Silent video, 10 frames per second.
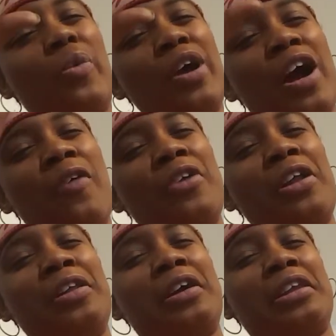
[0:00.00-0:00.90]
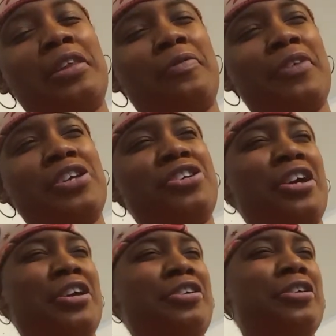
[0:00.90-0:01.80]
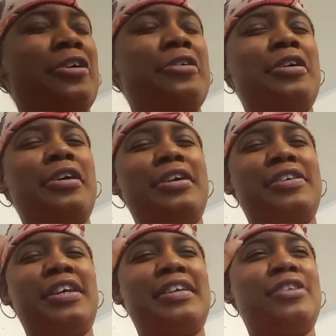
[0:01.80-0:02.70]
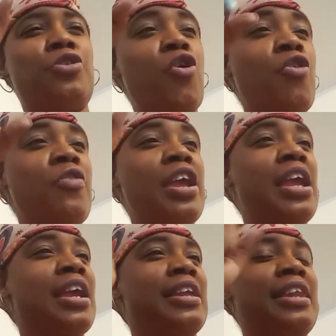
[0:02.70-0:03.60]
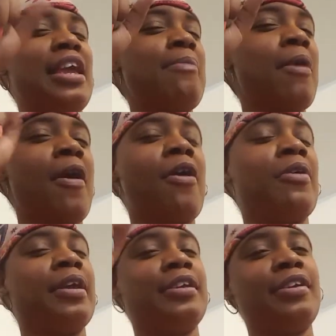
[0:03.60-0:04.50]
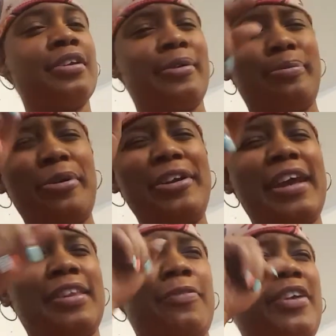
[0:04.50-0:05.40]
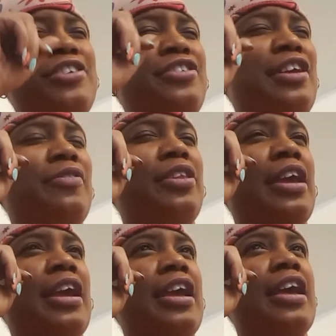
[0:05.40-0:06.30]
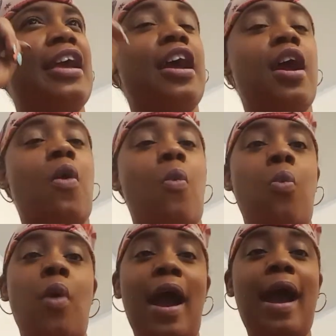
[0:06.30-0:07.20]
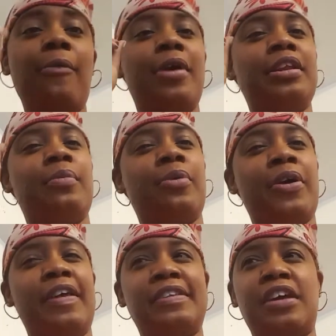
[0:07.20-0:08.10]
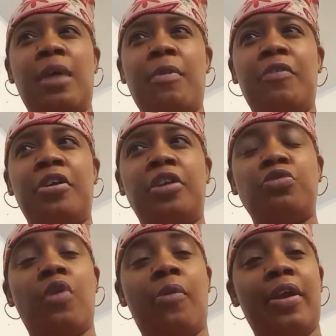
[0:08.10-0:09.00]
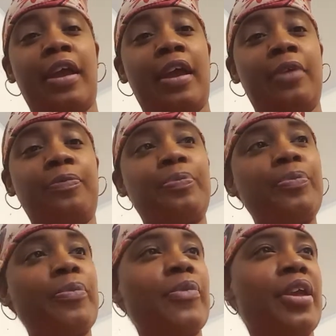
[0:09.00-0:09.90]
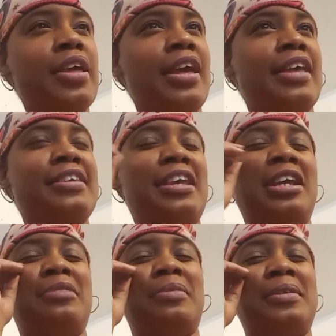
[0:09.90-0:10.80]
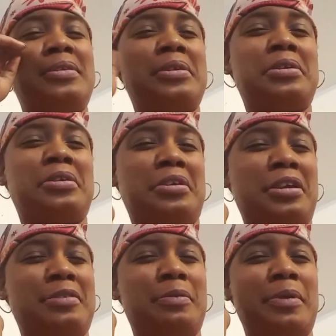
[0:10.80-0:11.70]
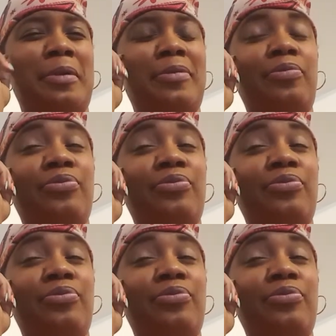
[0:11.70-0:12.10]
We over there looking at the fish chunky, you know. She's Dory and Nemo and, you know, pointing out the fish and everything. Why one of them boys come over there to where we're at? Excuse me. Excuse me.